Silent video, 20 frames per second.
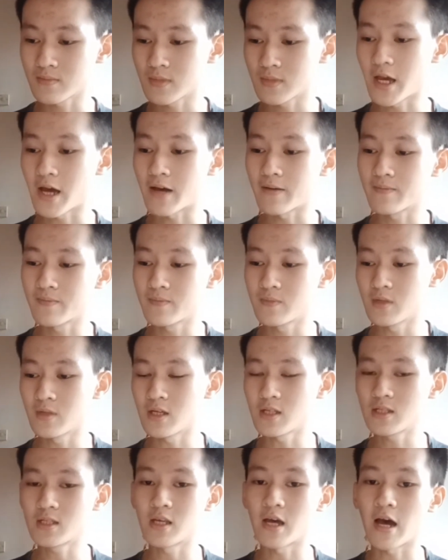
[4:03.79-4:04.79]
Yeah,
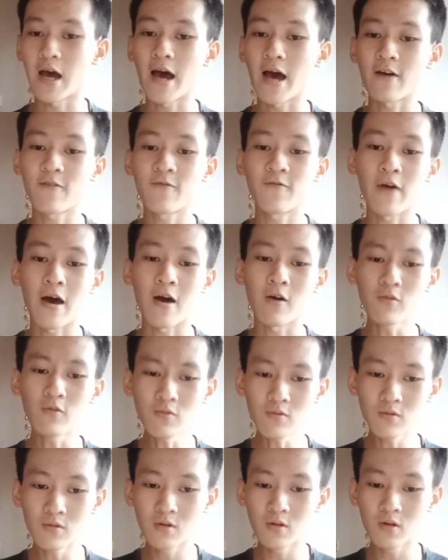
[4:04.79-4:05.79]
these they are
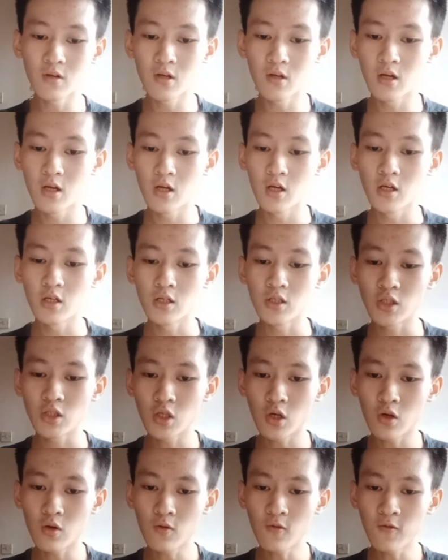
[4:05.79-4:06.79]
found.
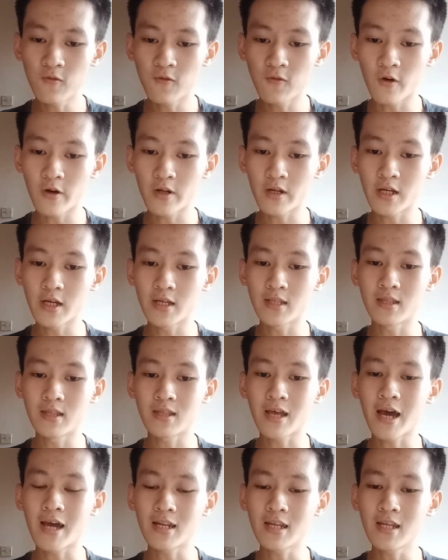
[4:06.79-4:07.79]
So for the
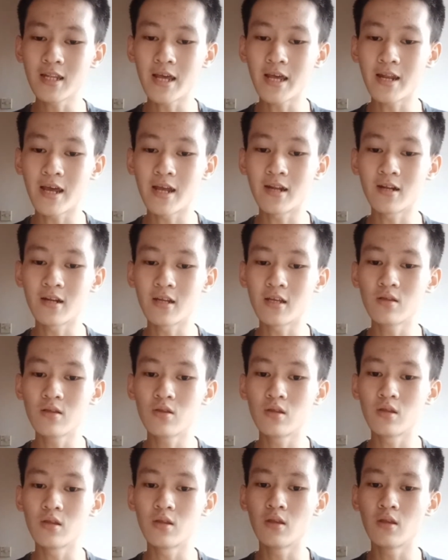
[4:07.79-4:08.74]
thymine and adenine,